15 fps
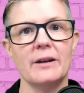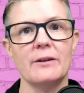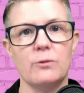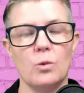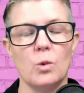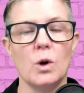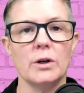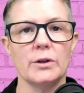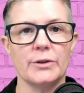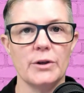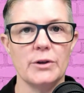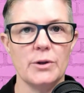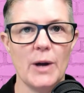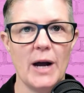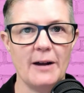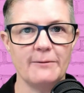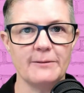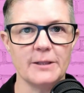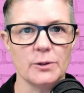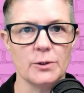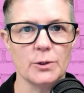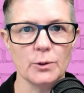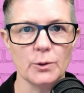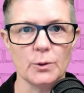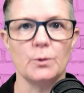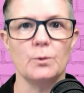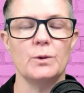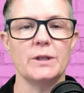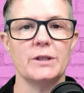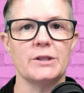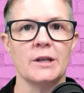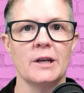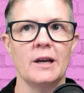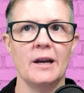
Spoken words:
of work that you have to do, which